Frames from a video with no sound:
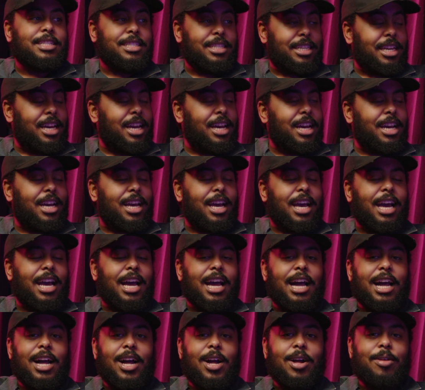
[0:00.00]
Yeah.
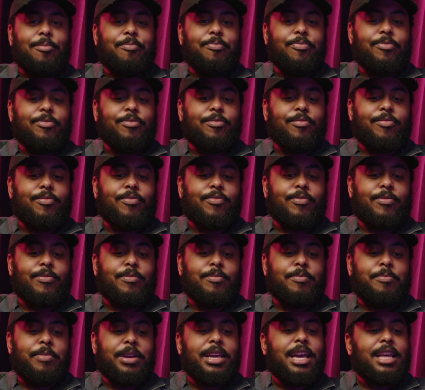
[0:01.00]

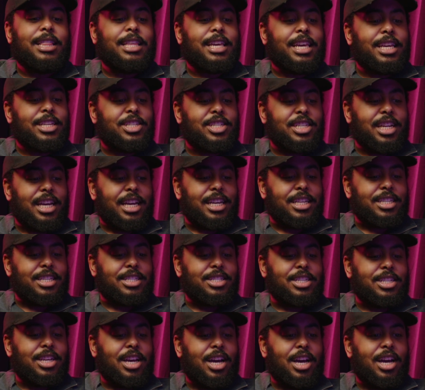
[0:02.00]
But yeah, The Kitchen, Hash.
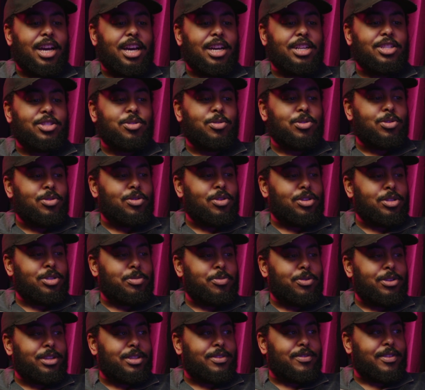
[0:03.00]
Do you want to do
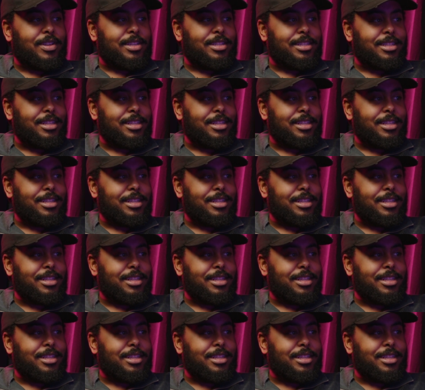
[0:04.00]
non-spoilers first?